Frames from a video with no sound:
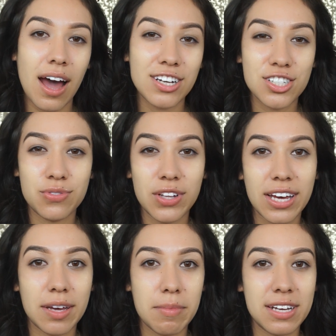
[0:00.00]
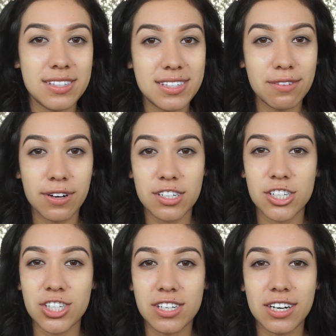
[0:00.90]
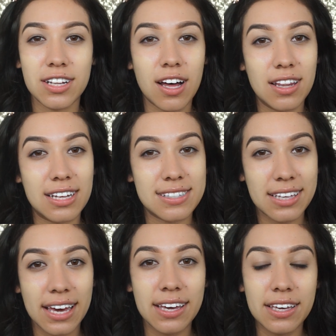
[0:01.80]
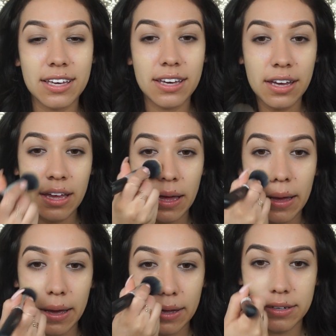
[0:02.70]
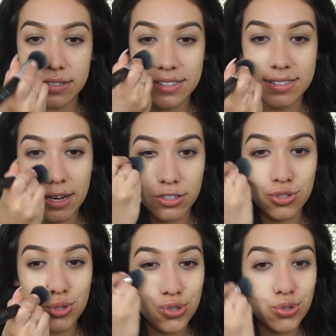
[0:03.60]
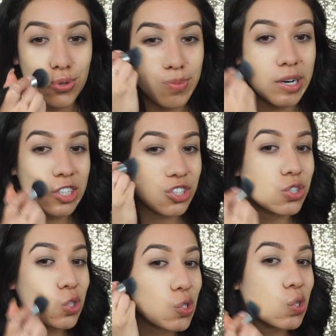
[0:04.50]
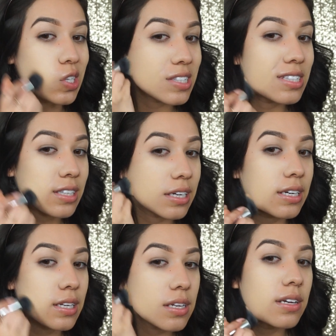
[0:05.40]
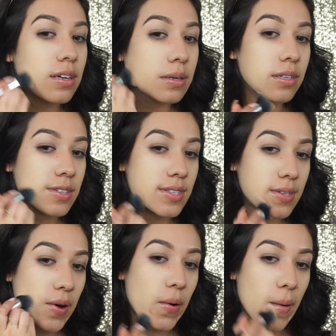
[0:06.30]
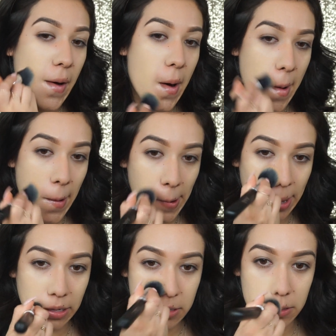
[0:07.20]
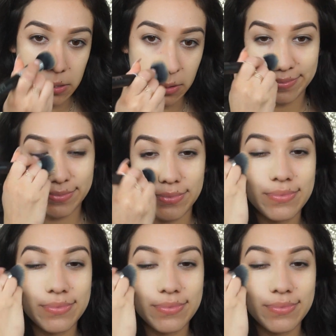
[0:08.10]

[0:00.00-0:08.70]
I just feel like it makes the foundation look a lot less cakey and it's not too much to the skin, so I like to do that.